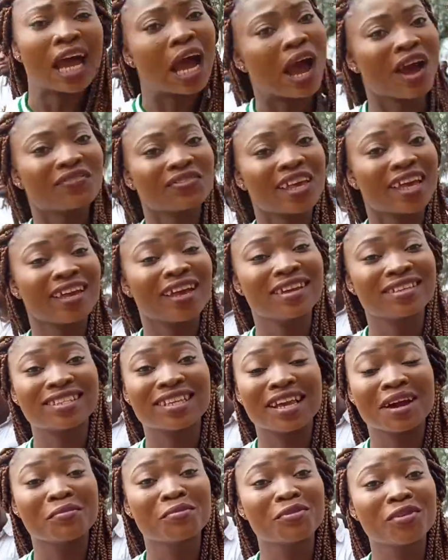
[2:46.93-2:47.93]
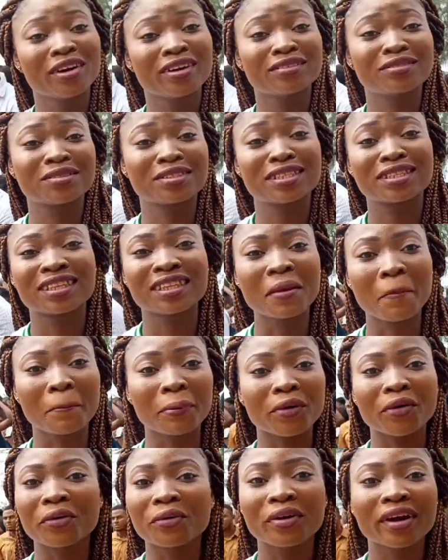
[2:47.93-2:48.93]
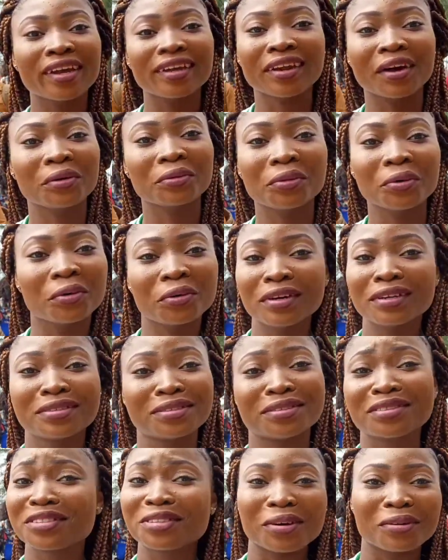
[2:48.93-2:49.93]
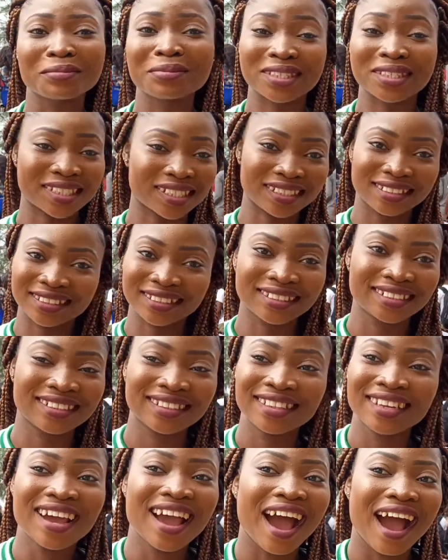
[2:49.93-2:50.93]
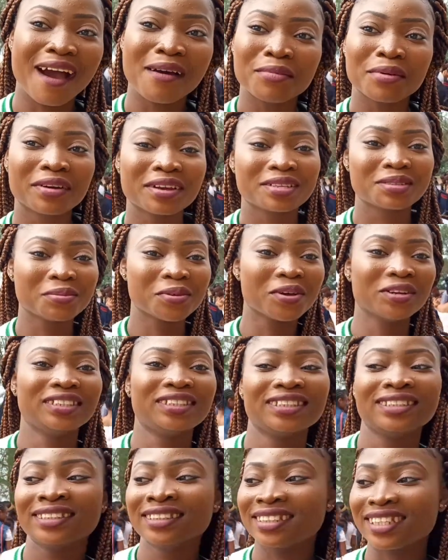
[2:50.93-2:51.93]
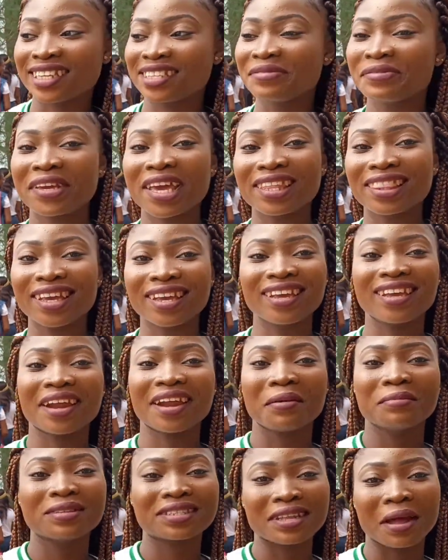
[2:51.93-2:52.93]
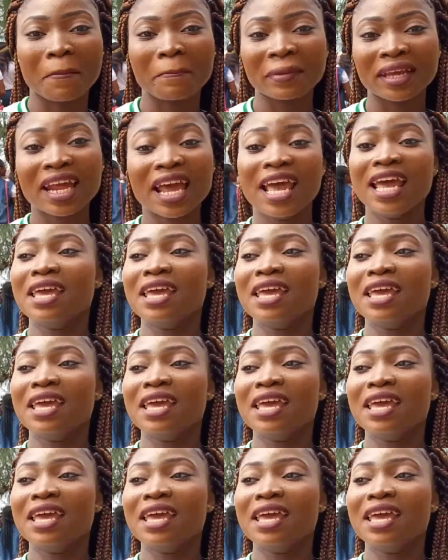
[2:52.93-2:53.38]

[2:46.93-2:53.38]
After I say I'm going to sleep or wearing out or going to do something. I'm not going to be holding certificate again. I'm snapping.